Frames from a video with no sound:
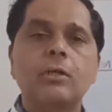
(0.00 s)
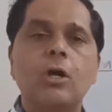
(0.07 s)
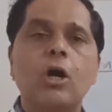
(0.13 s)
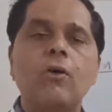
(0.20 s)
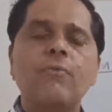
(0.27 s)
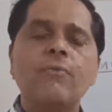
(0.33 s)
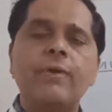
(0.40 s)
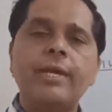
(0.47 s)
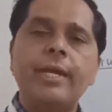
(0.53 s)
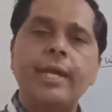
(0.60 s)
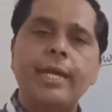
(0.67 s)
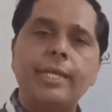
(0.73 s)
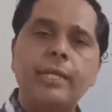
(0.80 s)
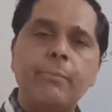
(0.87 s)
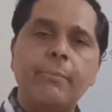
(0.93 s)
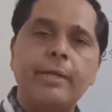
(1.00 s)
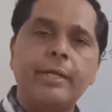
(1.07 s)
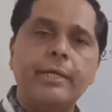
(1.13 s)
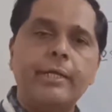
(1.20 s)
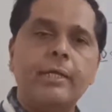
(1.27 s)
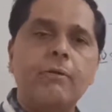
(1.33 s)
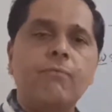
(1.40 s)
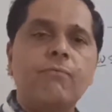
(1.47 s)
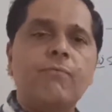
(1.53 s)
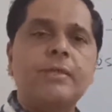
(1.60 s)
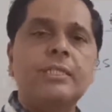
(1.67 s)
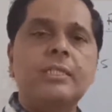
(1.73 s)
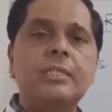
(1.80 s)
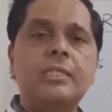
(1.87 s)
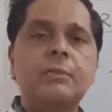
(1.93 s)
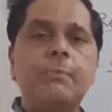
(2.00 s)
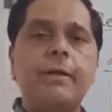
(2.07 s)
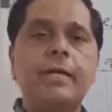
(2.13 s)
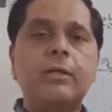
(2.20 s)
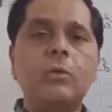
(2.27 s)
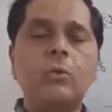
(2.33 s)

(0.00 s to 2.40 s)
of any medium with respect